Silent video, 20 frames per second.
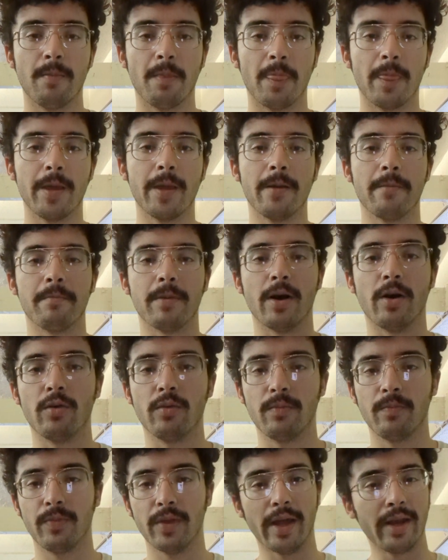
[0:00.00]
The
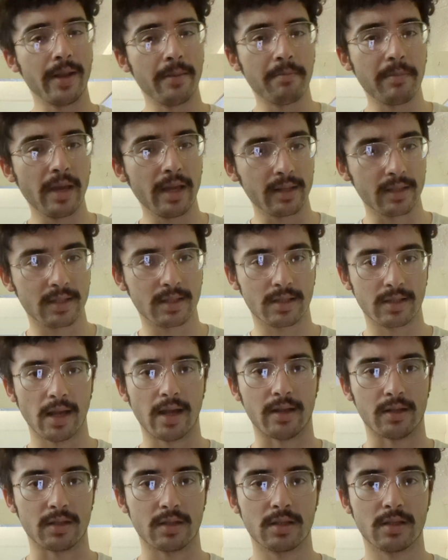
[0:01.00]
amount, and it made
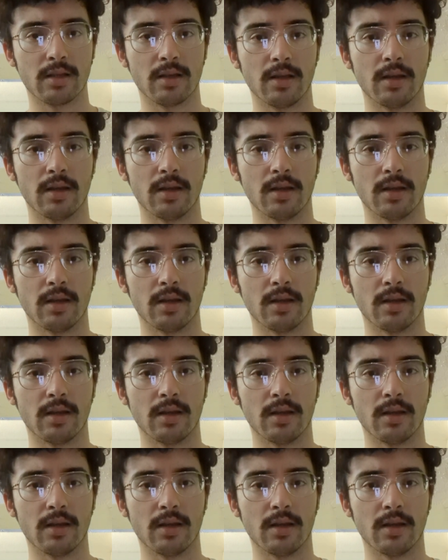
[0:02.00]
sense